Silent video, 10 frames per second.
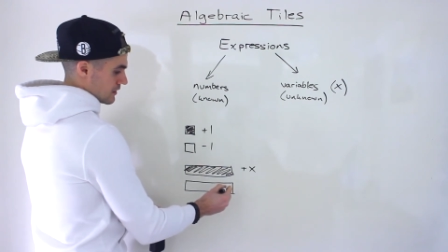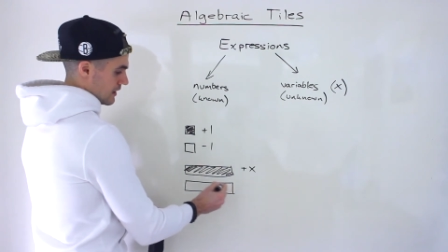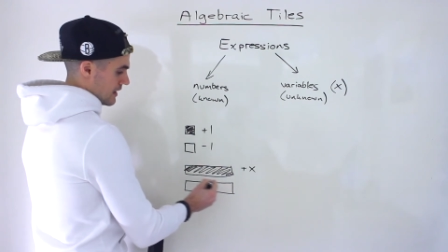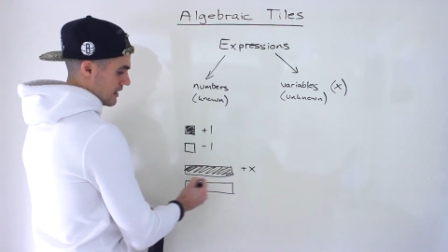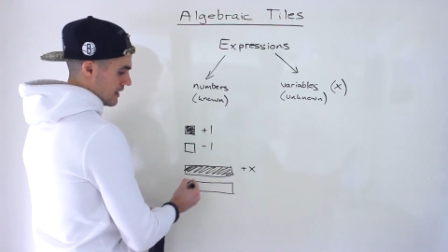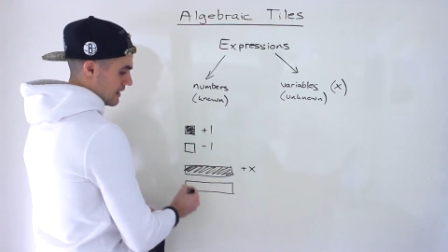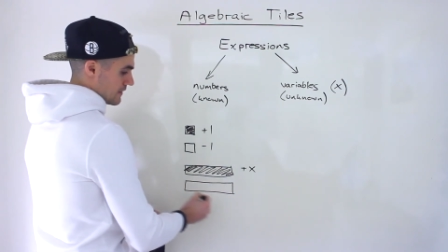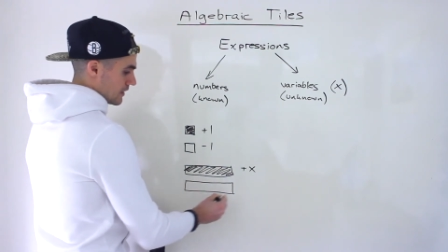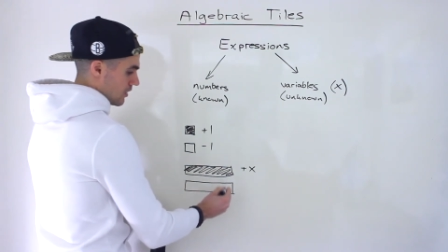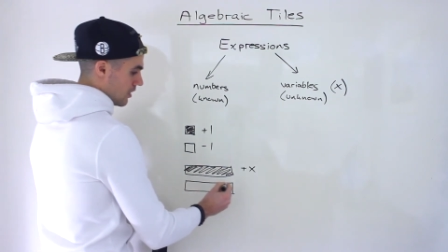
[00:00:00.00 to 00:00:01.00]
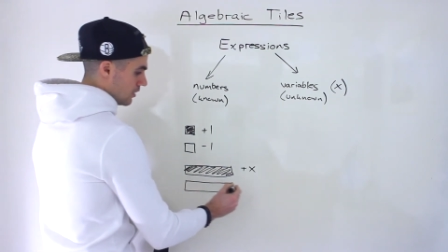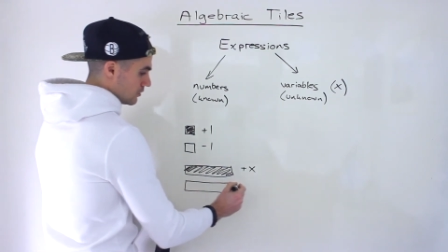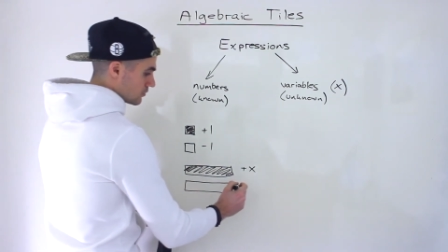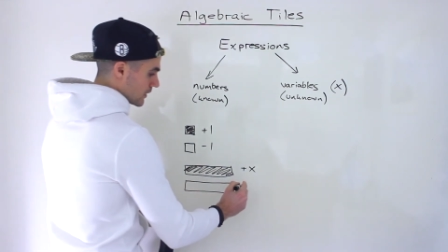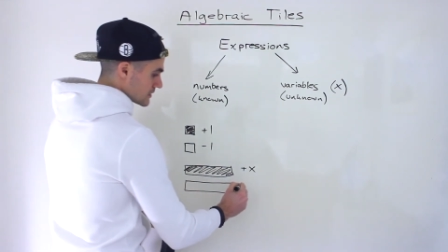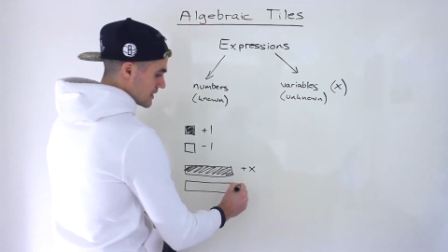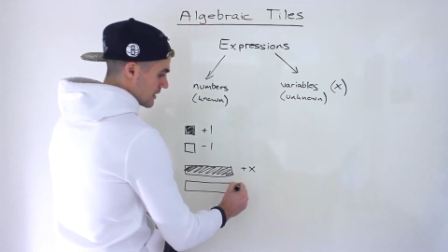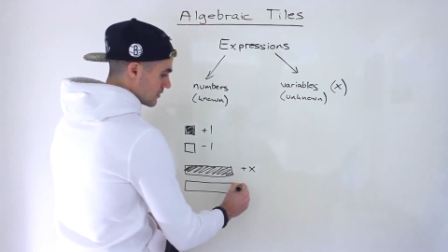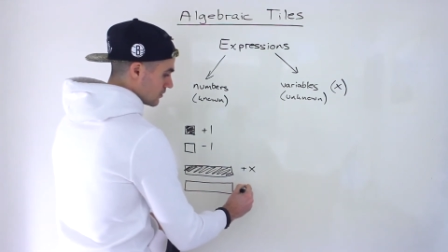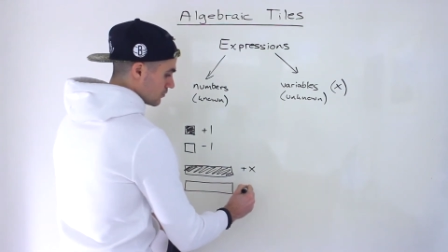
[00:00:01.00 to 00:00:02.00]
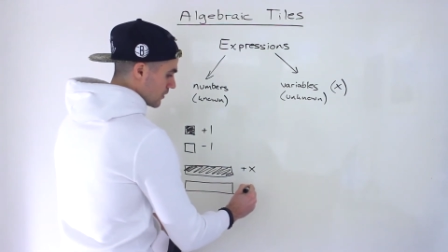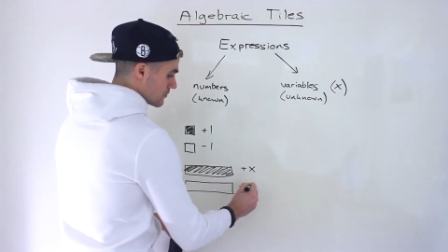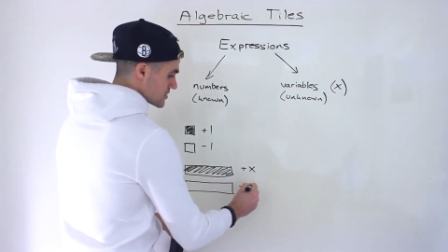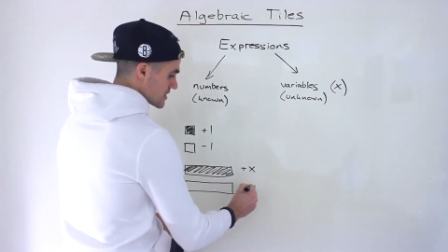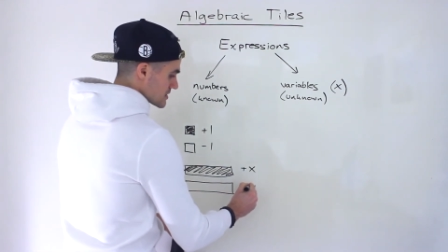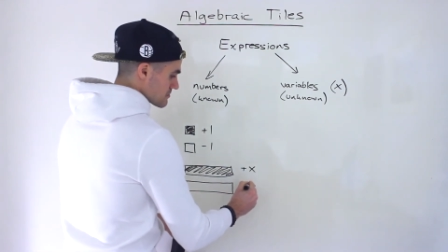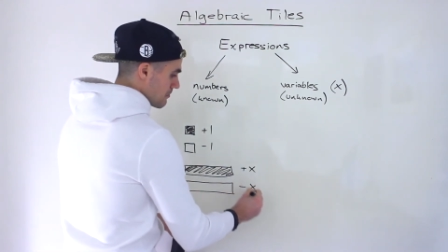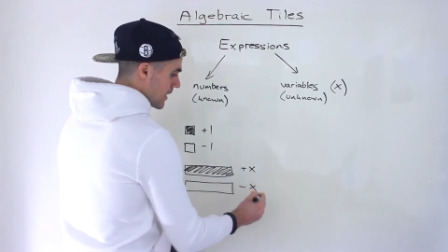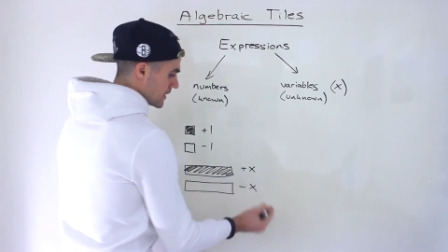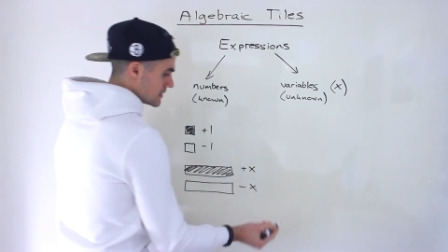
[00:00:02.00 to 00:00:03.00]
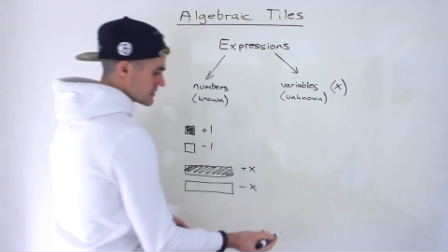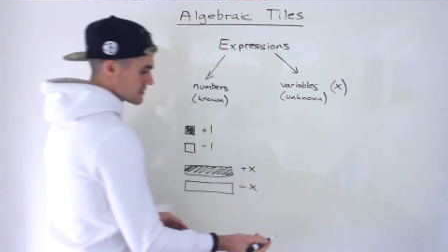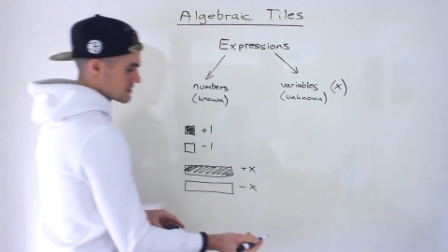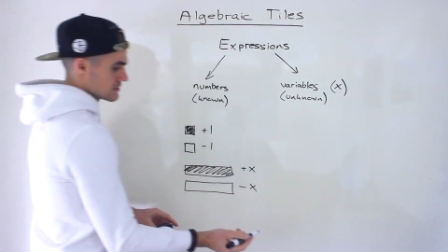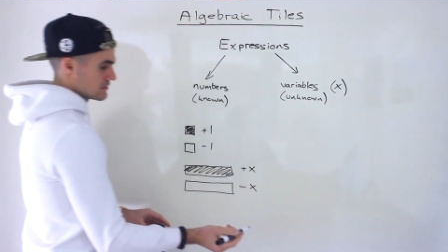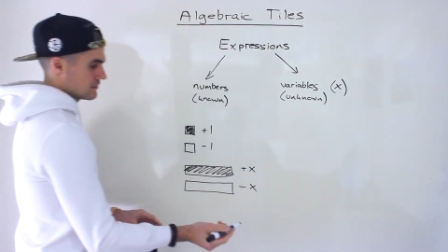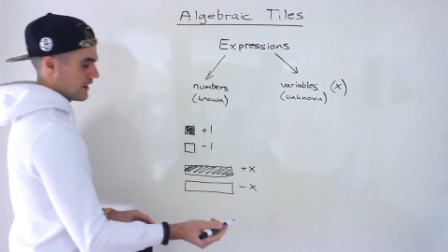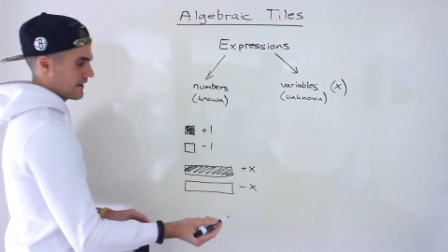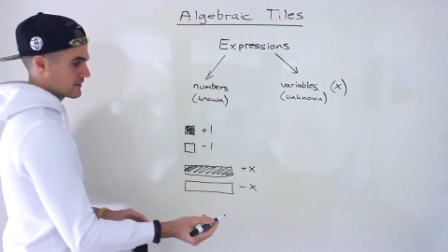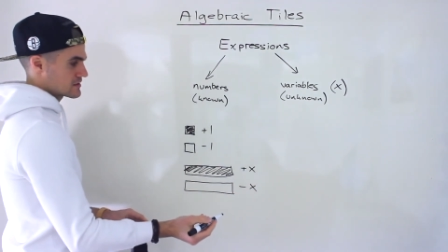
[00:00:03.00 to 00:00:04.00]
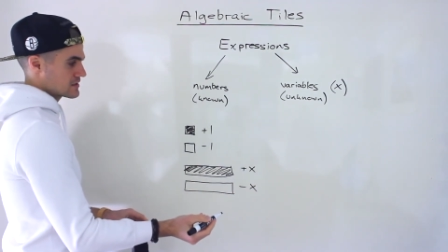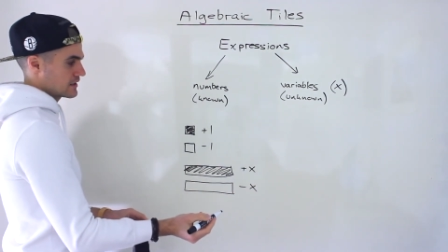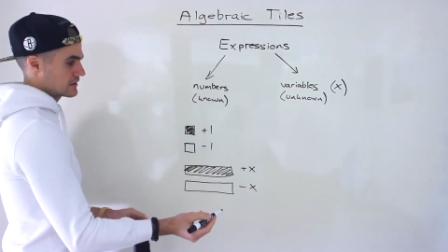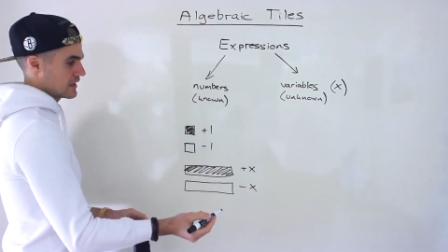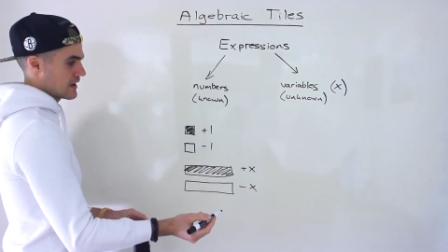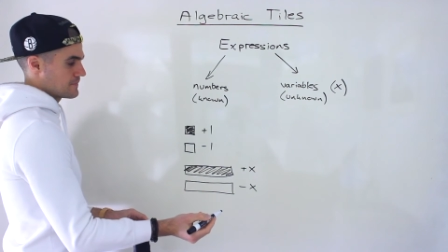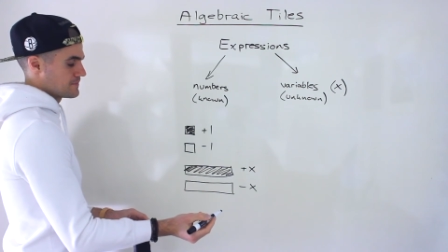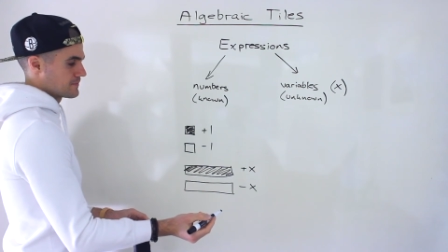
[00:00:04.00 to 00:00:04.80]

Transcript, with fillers: Okay, and then a hollow rectangle represents minus x like that.